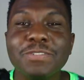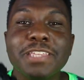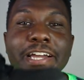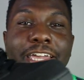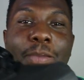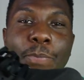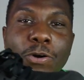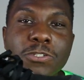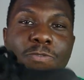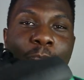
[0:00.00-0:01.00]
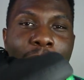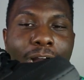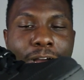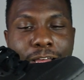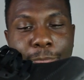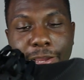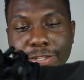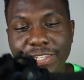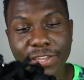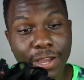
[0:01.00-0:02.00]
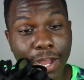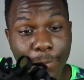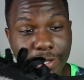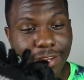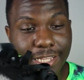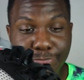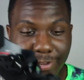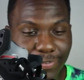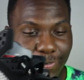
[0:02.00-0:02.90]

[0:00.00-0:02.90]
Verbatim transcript: it was like an impulsive buy. I'm not gonna tell y'all how much I spent